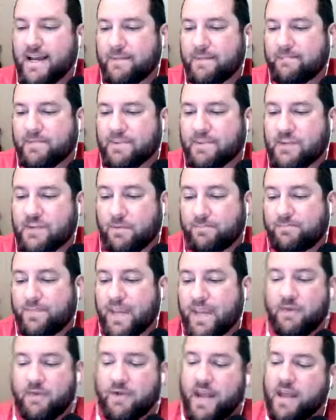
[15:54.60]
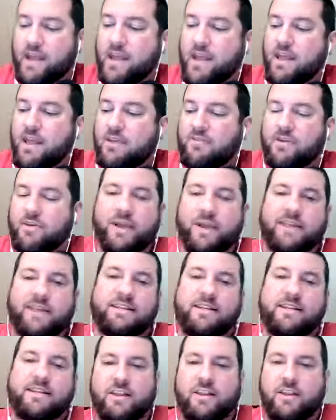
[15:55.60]
So anyway, they're basically
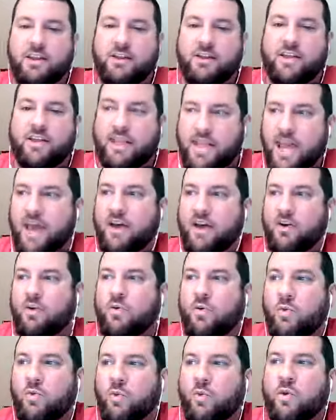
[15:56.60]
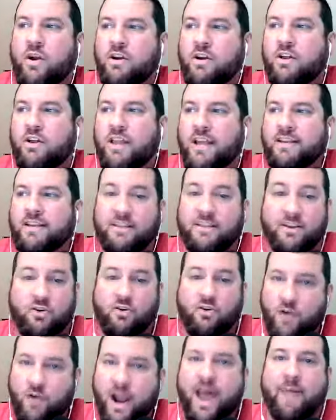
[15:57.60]
telling you that, yeah, we're collecting the
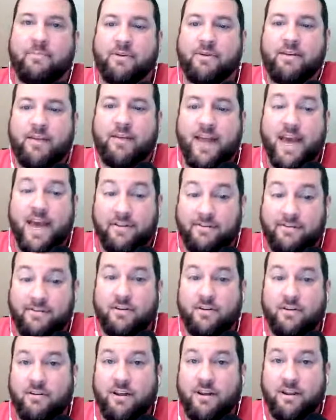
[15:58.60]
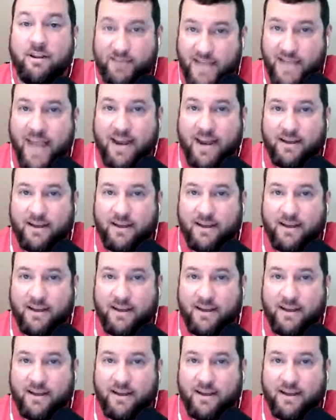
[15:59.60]
crap out of your data.